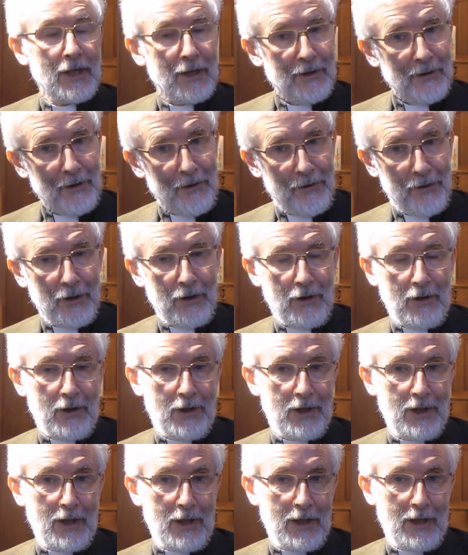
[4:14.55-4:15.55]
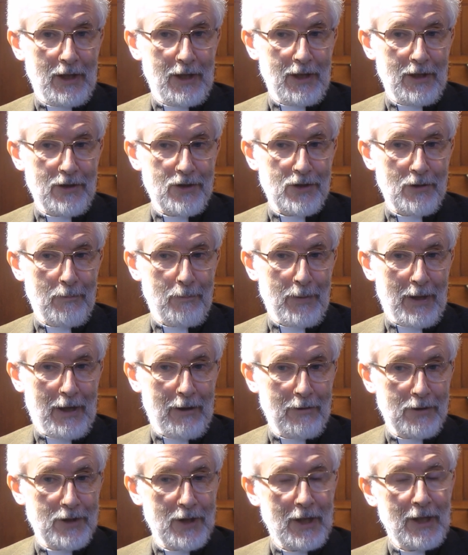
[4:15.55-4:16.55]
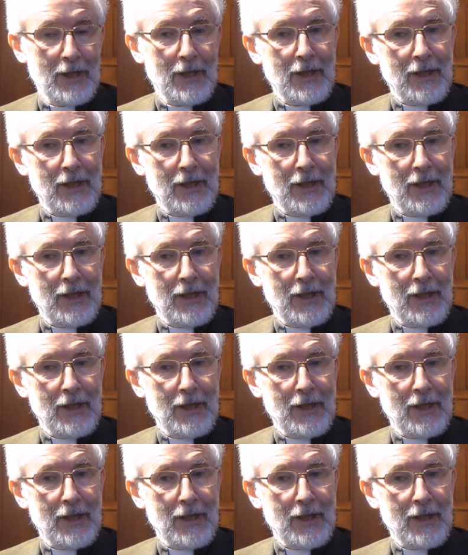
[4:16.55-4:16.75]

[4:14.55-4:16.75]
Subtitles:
And the third is about